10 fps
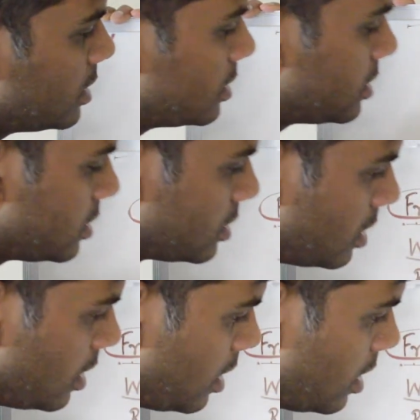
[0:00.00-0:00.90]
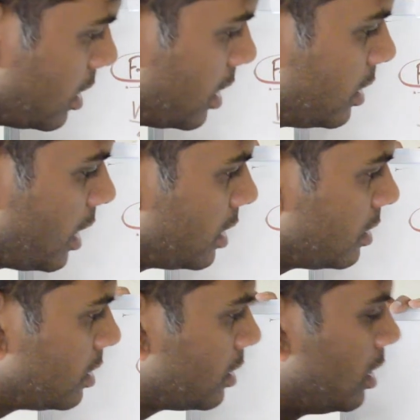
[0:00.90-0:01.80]
this
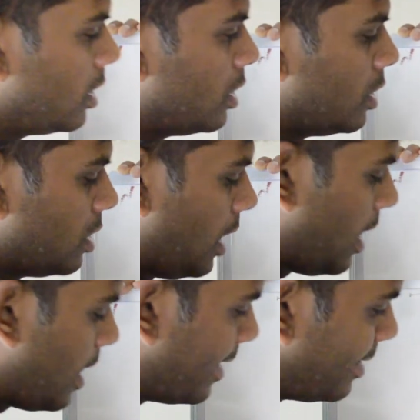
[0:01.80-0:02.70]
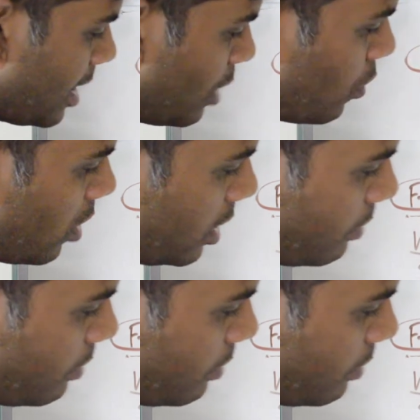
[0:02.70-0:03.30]
container, and I want